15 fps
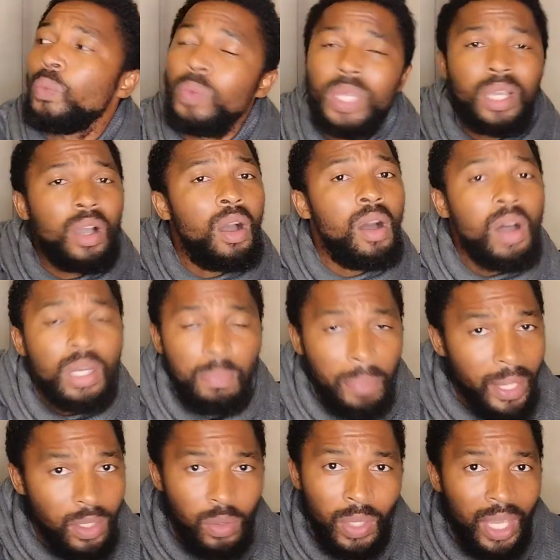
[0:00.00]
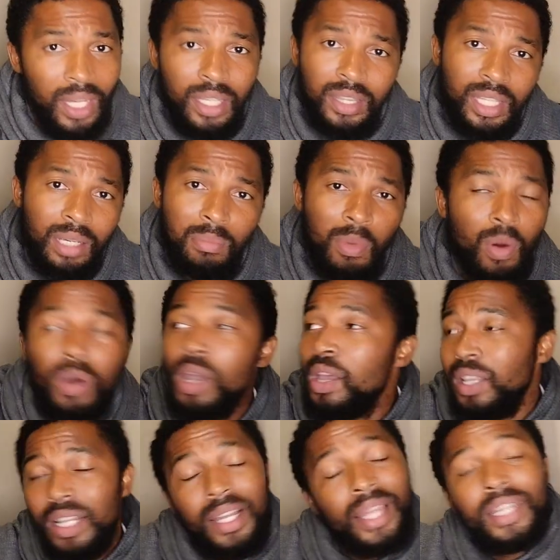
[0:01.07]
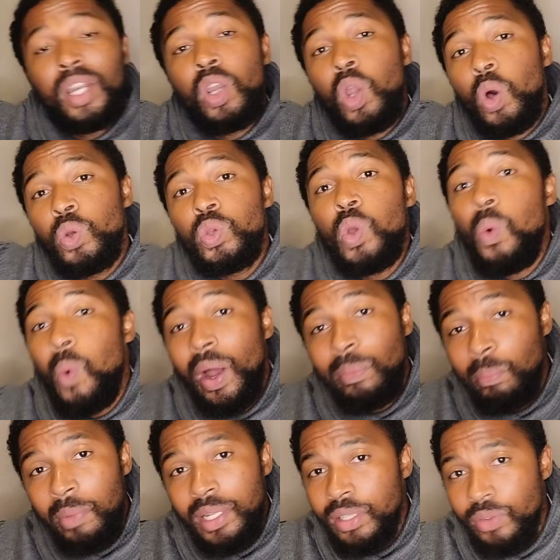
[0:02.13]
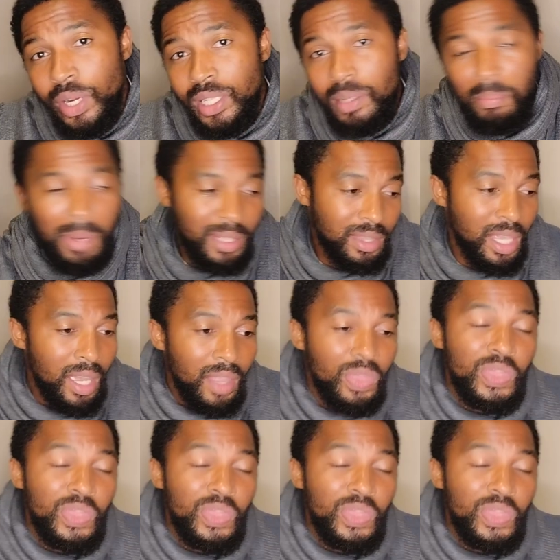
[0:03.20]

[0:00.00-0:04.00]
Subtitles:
We can't pay you anything more, let alone your R1 million a month.